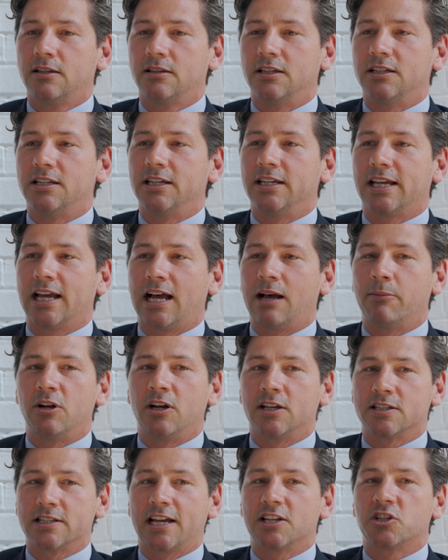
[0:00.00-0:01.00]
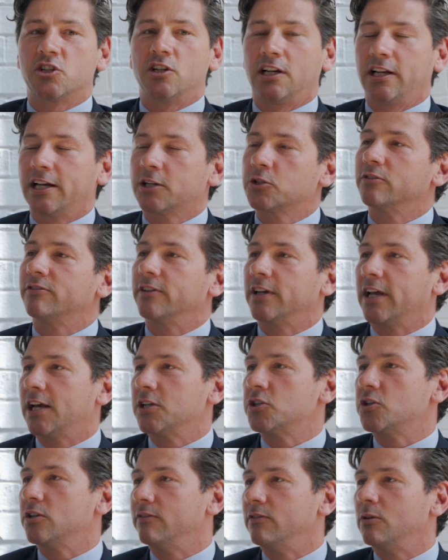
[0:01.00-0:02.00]
the decarbonisation,
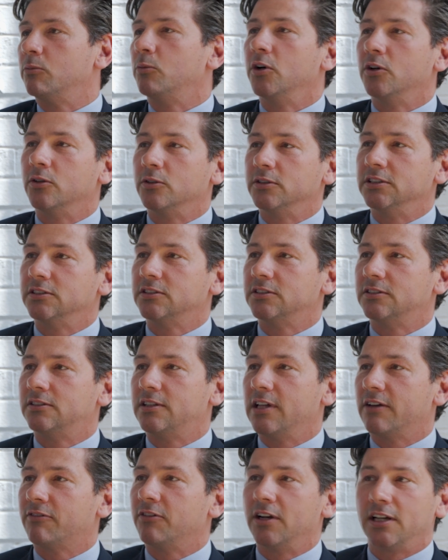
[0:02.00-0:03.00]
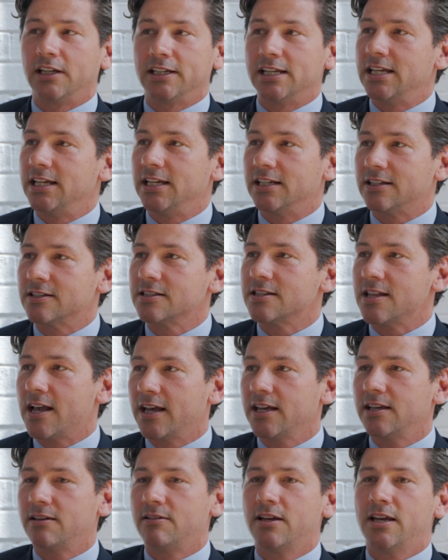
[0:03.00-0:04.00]
electrification of the world is definitely here to
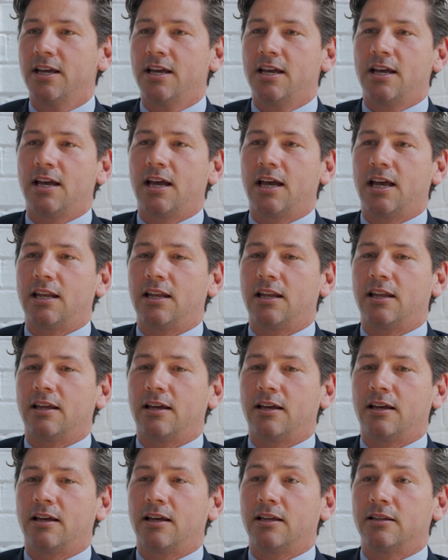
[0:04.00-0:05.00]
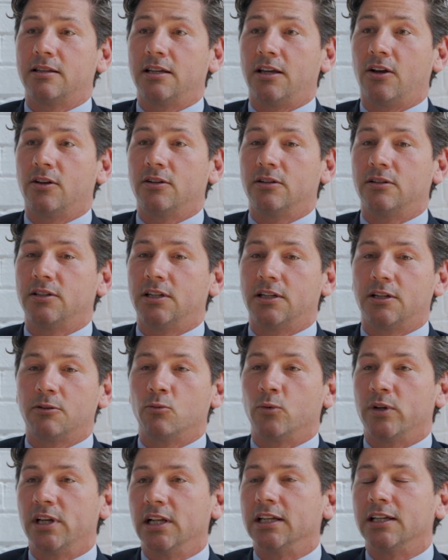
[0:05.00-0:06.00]
stay. And uh, the own, you know,
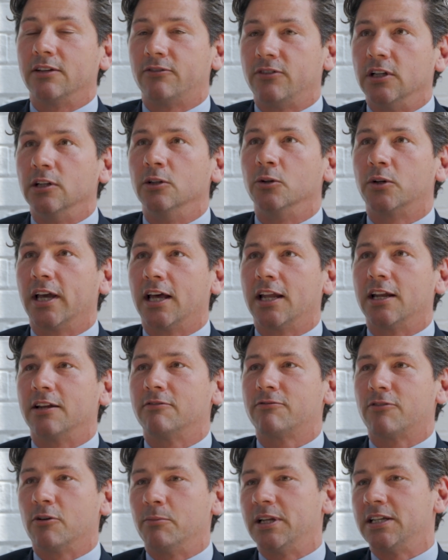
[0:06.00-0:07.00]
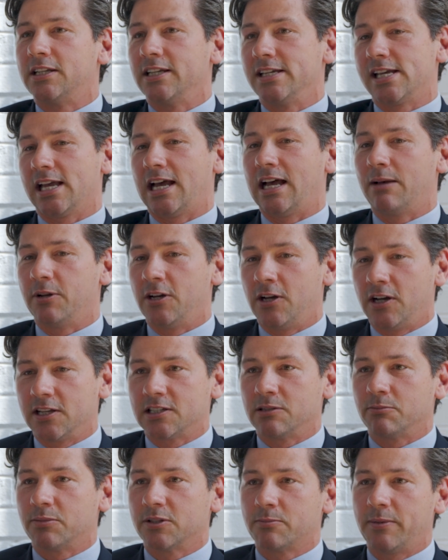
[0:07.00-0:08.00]
really, if you look at it from a
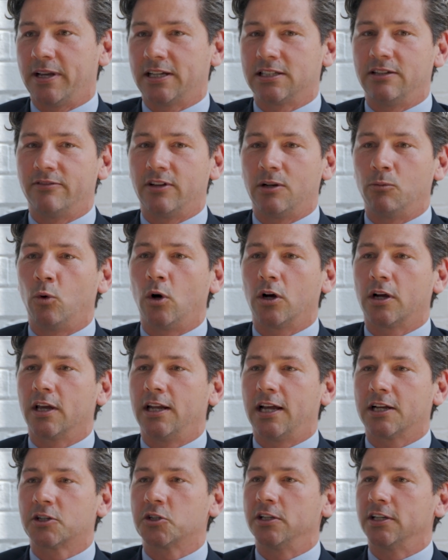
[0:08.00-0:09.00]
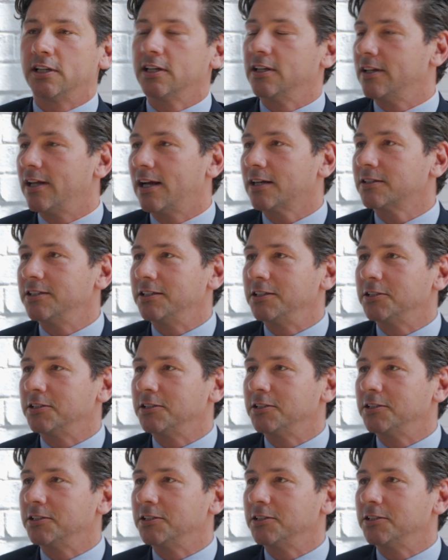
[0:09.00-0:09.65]
decarbonising perspective and what can actually conduct